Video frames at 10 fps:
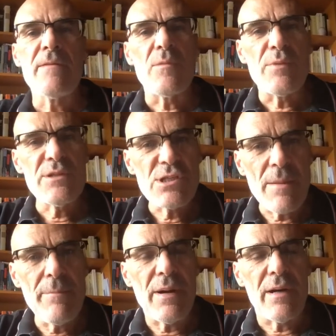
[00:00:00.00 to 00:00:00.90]
the British
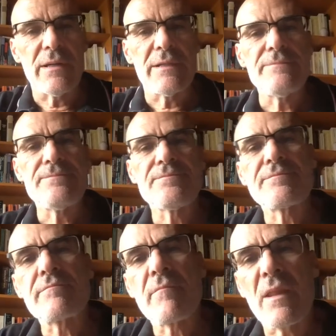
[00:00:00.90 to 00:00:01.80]
Empire
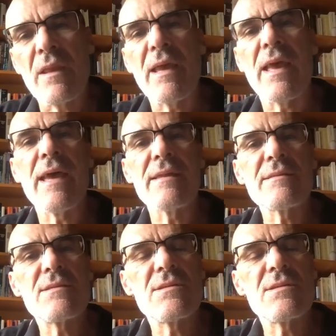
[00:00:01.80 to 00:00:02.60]
and